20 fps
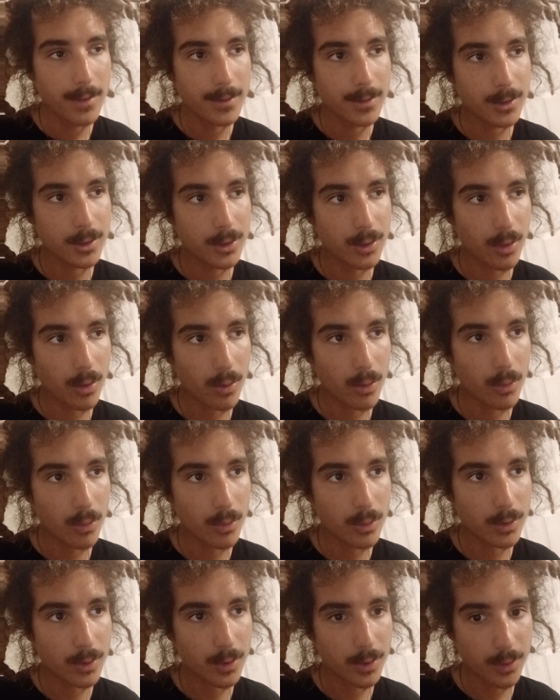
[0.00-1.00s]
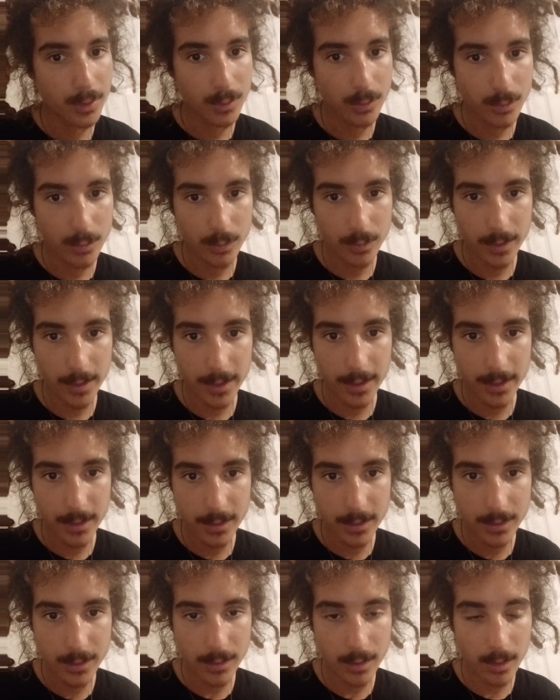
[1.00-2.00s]
so so you
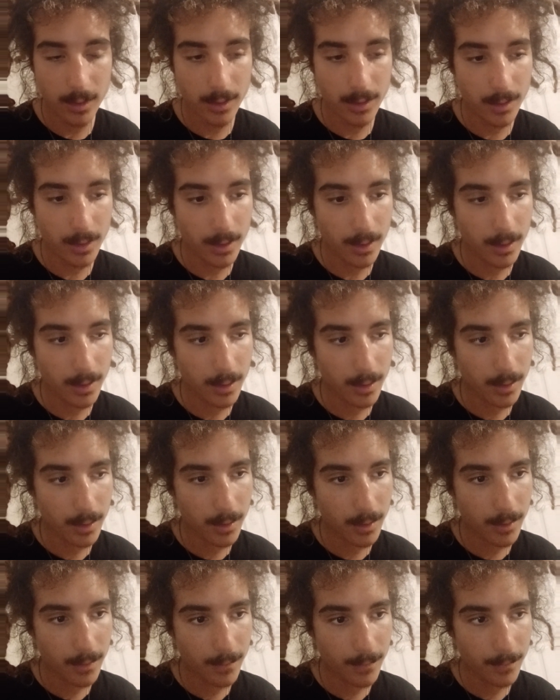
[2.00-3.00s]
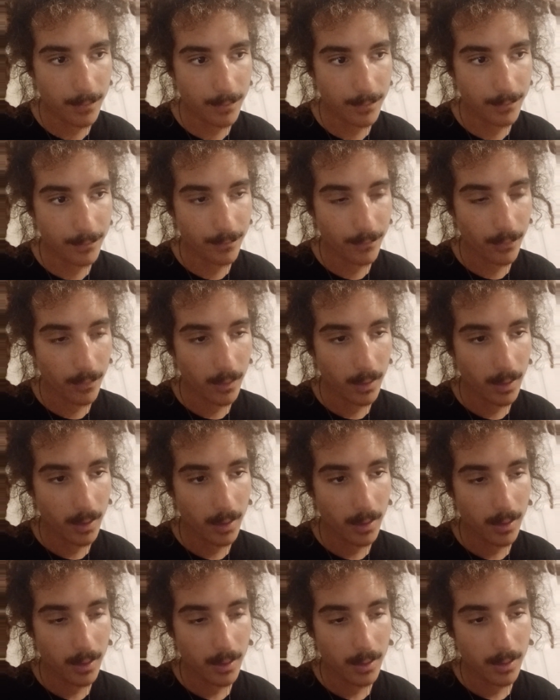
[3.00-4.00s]
then start um,
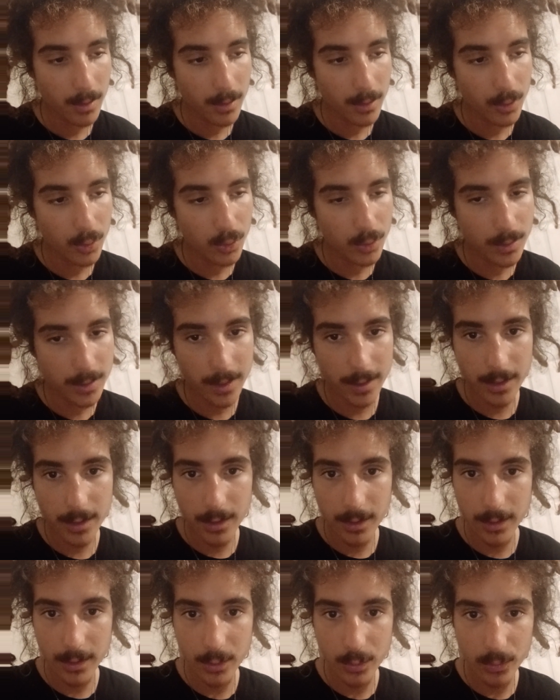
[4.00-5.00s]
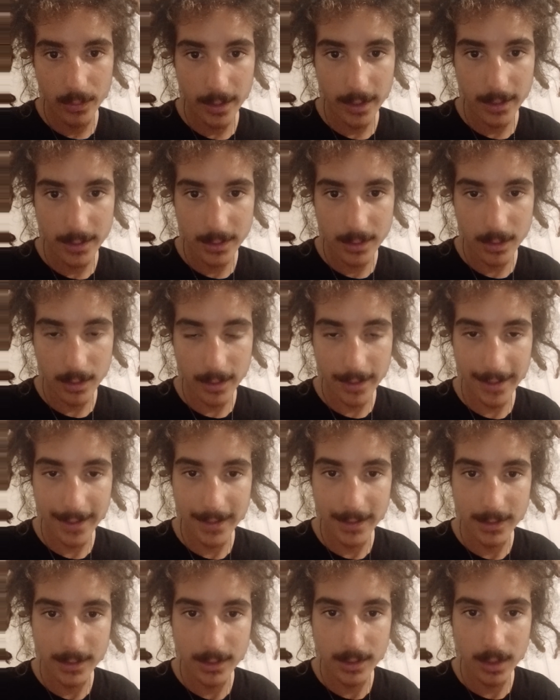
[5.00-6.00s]
you then you then start
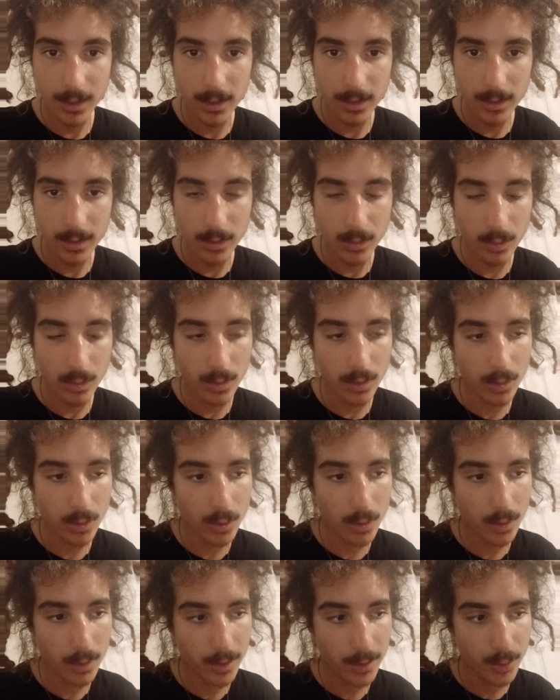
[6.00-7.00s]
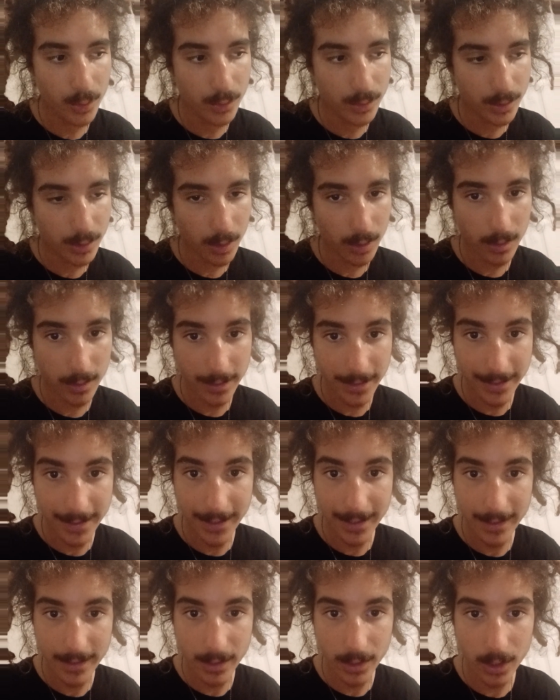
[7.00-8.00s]
getting stuck or, or you start
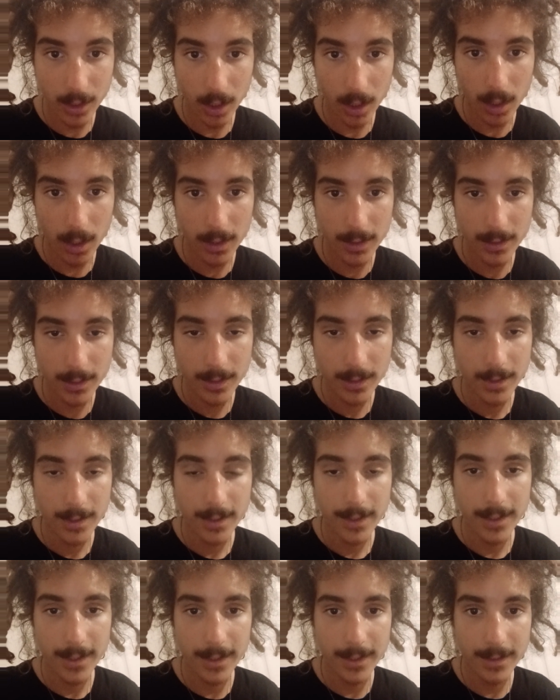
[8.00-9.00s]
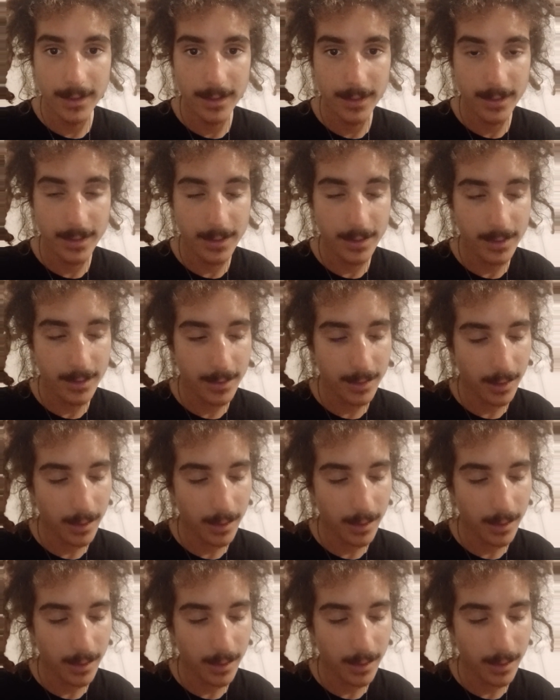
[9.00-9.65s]
getting caught in the